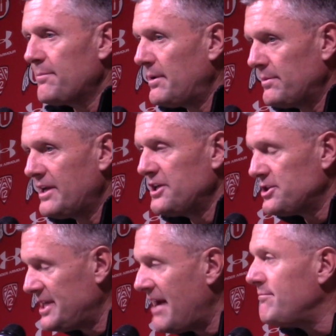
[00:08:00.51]
of
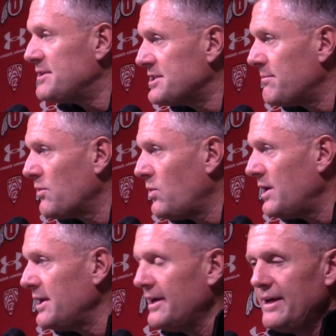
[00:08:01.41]
publications have him as number
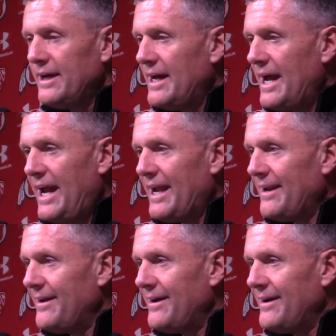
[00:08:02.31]
one.
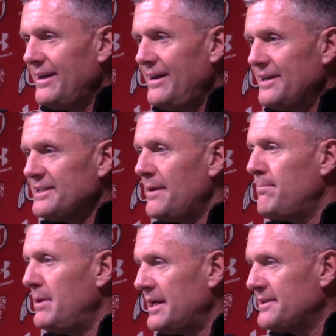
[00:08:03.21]
And he is a
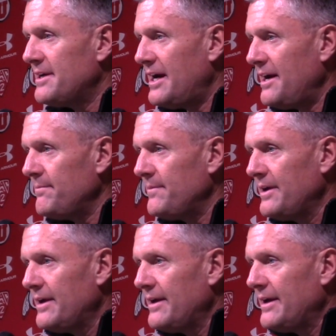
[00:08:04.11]
big-time
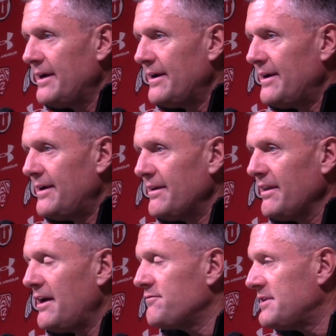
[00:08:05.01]

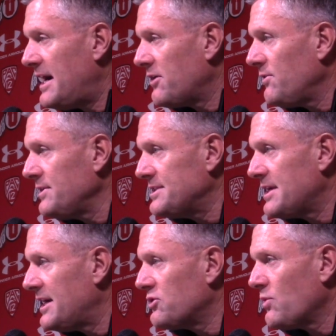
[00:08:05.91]
left tackle. He's
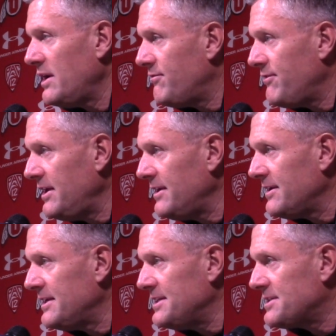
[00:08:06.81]
got great feet.
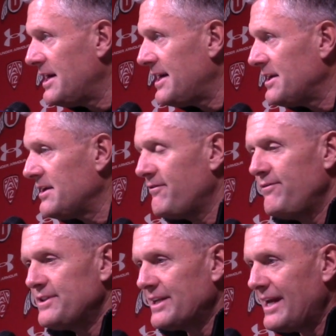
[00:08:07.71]
He's got
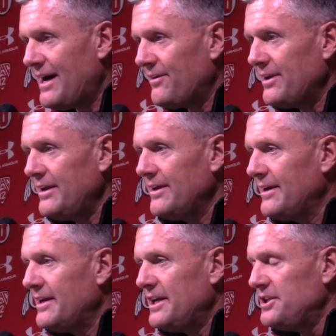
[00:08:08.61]
physicality.
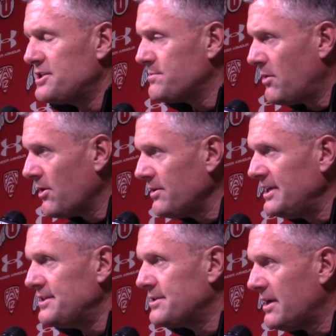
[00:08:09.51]
He's smart.
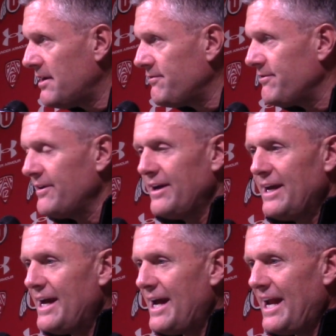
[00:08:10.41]
He's tough.
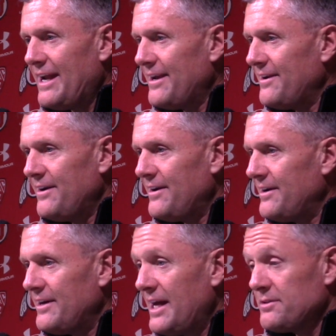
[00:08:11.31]
And
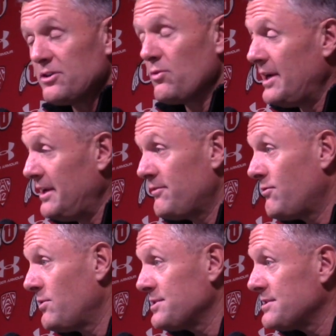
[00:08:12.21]
has a great gift
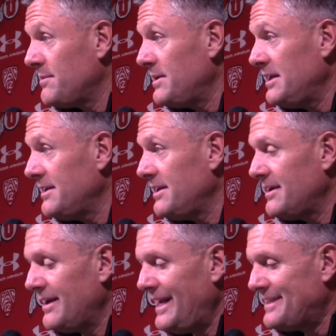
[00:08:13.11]
for us. I
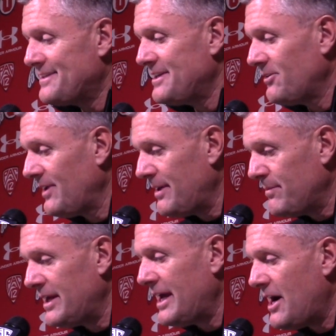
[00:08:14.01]
mean, you hate to single
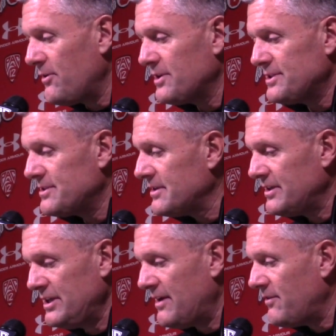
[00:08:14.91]
anybody out because
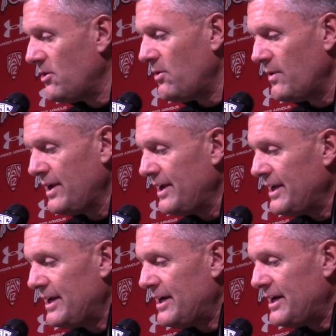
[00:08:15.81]
you never know,
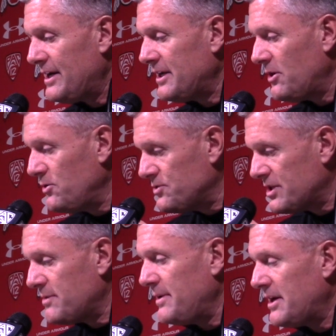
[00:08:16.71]
who's
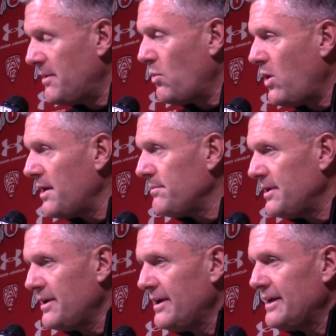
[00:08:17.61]
going to become what.
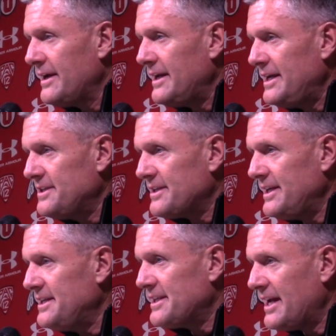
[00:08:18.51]
But he's
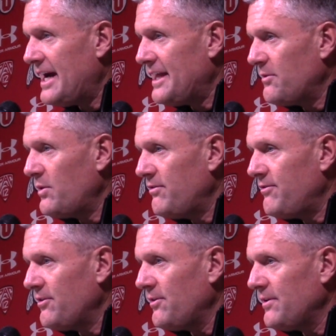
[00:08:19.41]
a guy that we
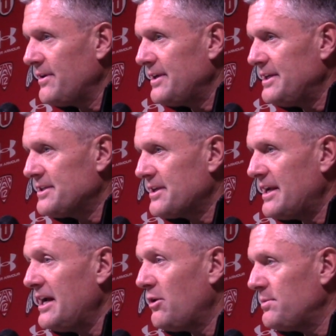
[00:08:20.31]
feel is
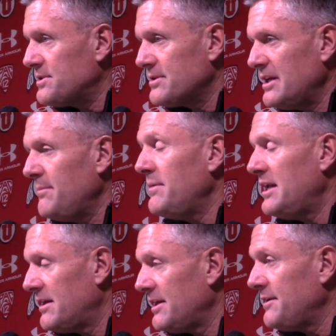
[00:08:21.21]
going to help us
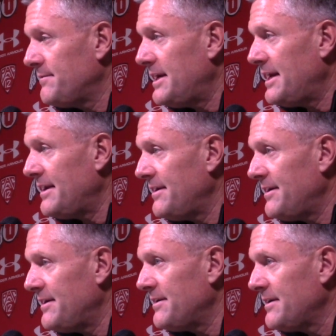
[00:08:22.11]
immediately and
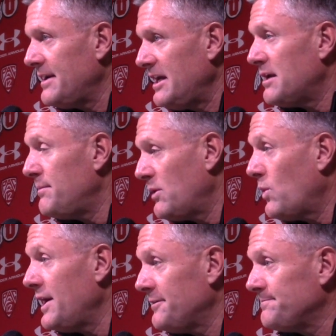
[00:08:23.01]
in a big
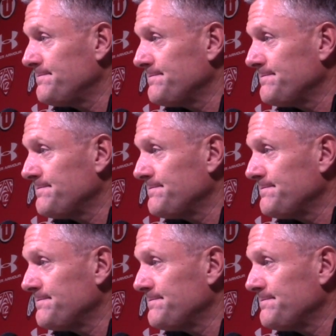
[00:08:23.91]
way.